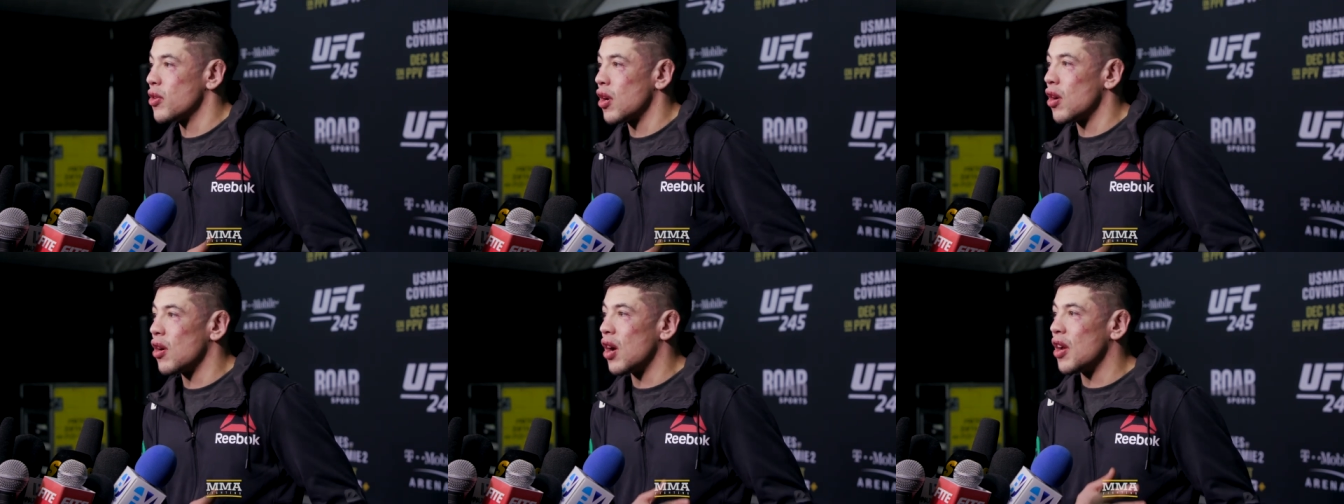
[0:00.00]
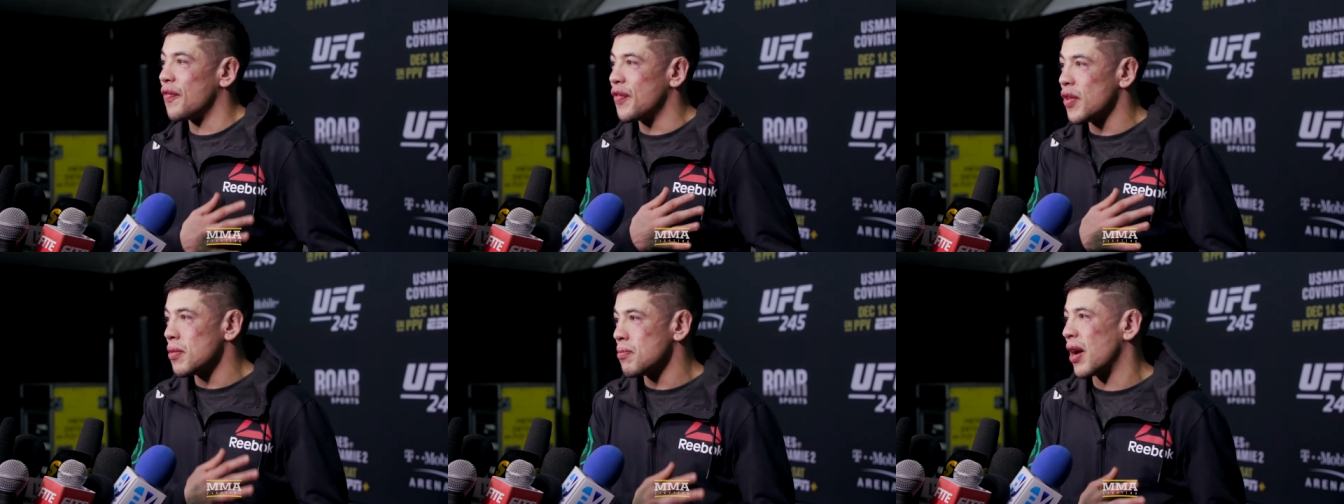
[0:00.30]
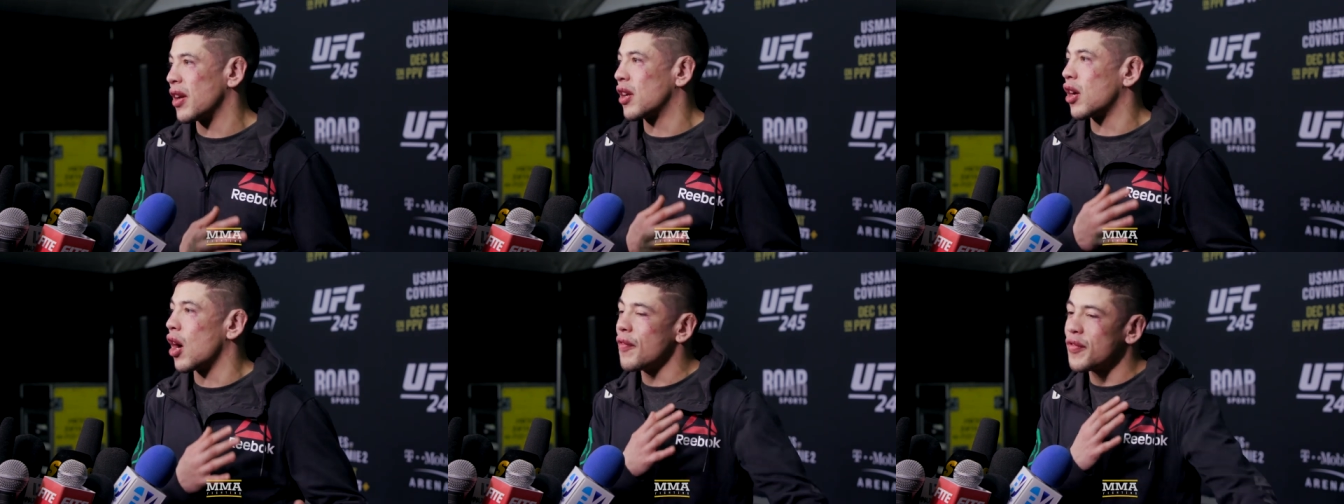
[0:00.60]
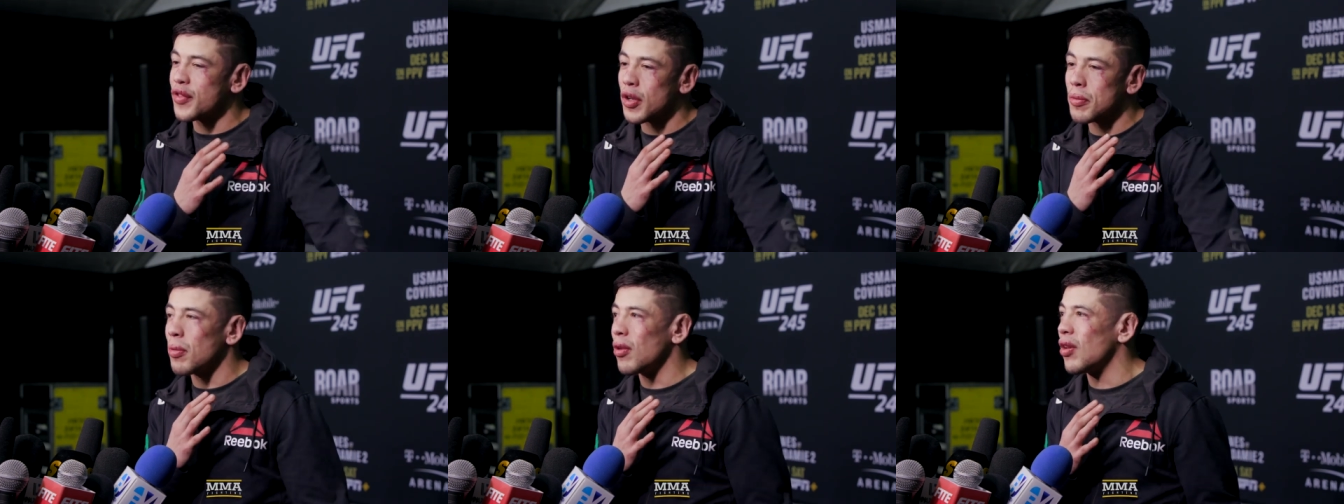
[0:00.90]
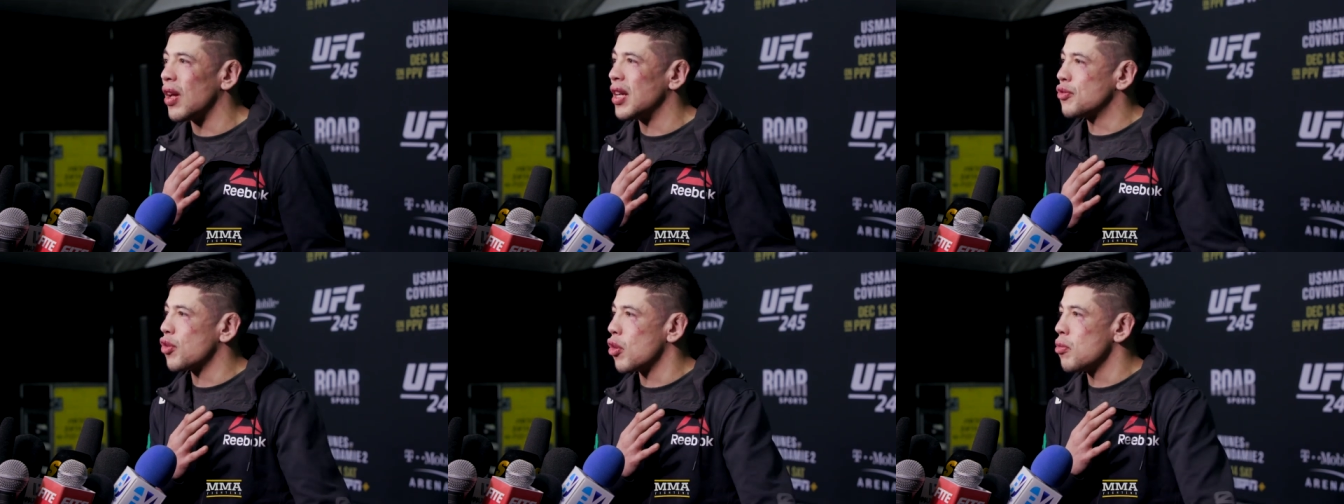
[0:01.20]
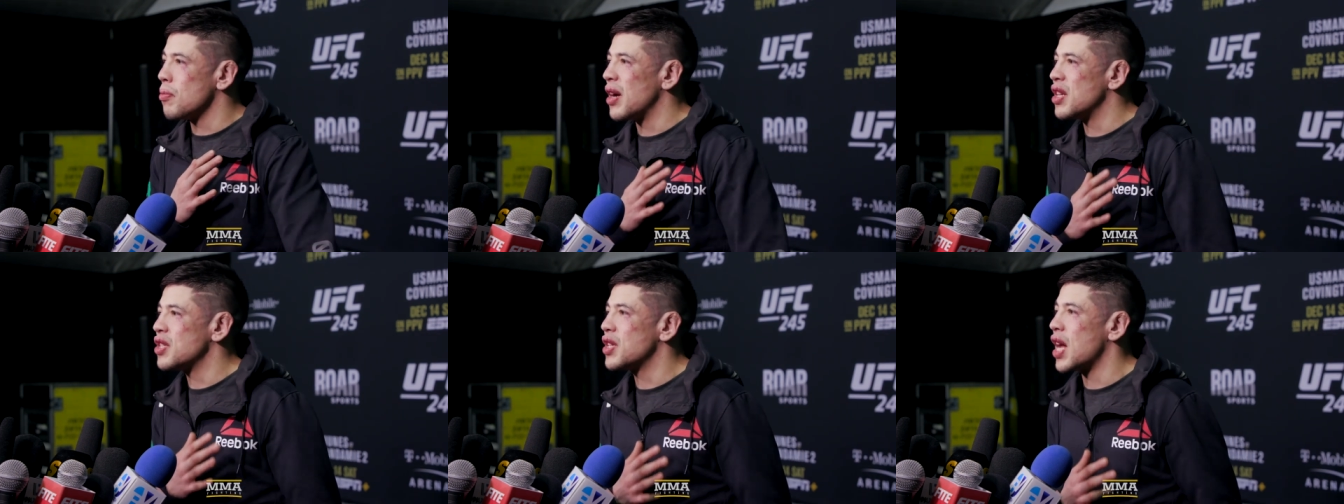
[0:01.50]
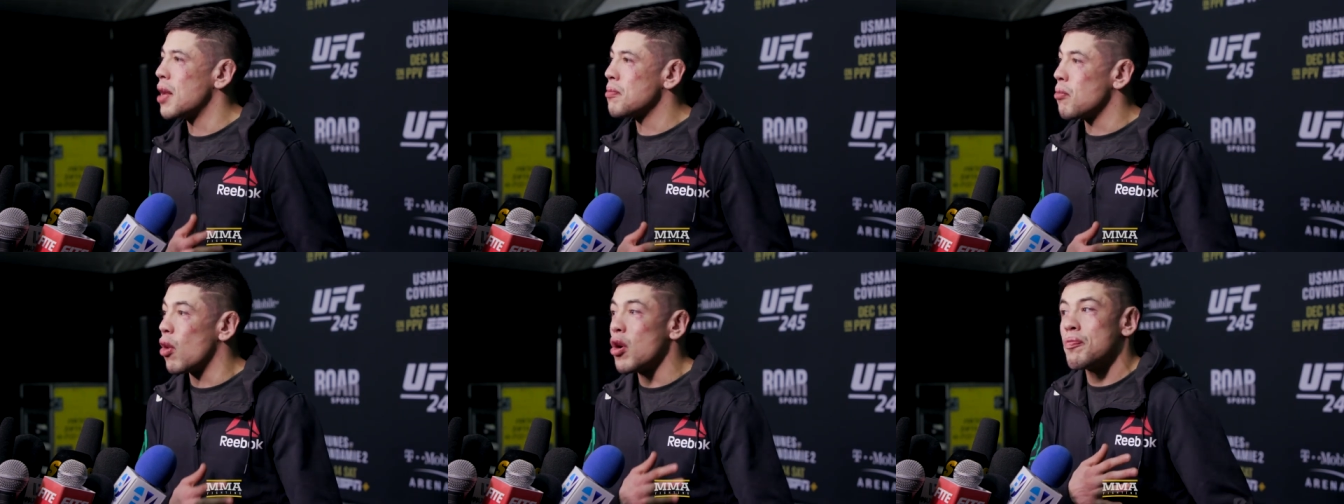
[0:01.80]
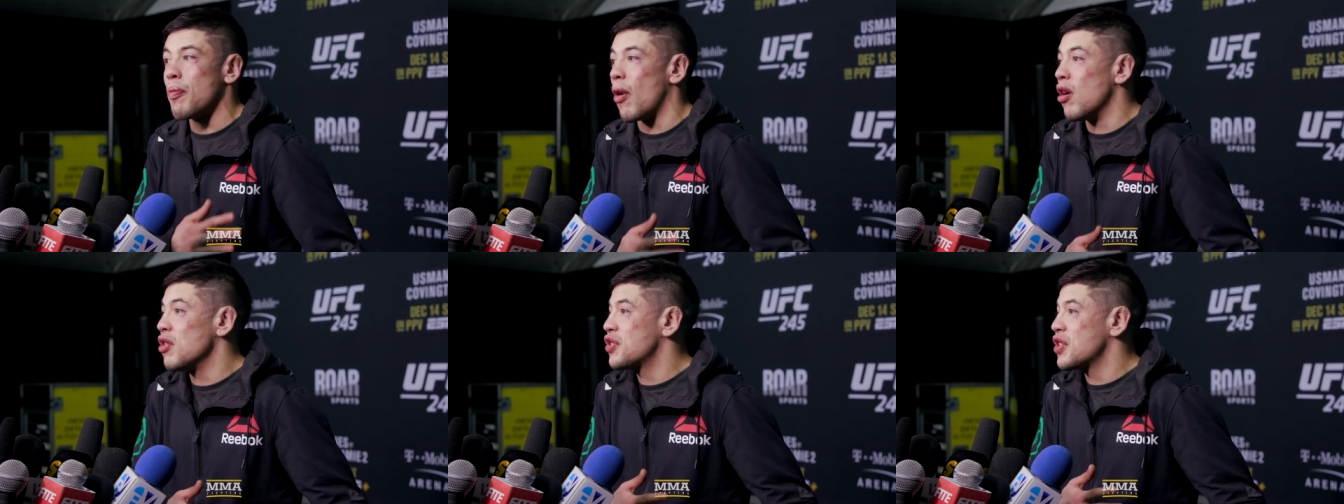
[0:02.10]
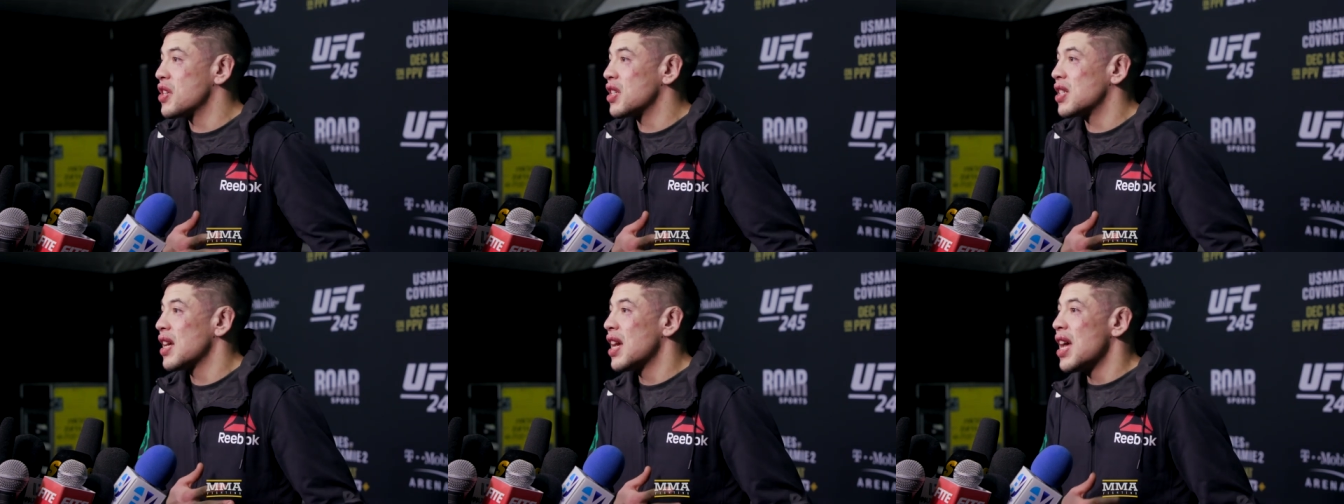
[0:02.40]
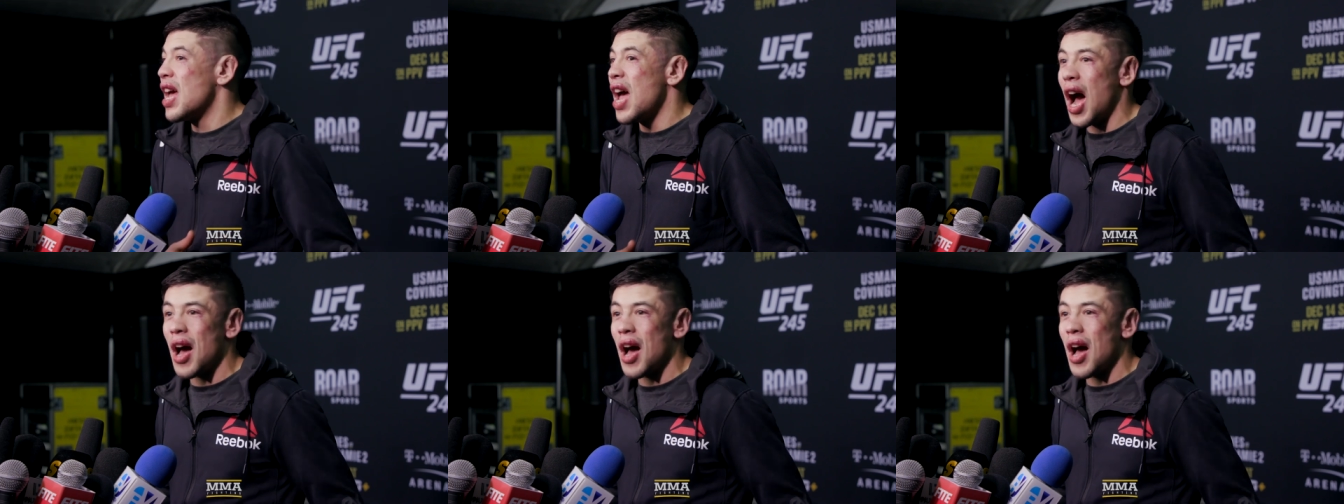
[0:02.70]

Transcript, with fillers: You know, I feel my comfortable. I throw my jab, more punches,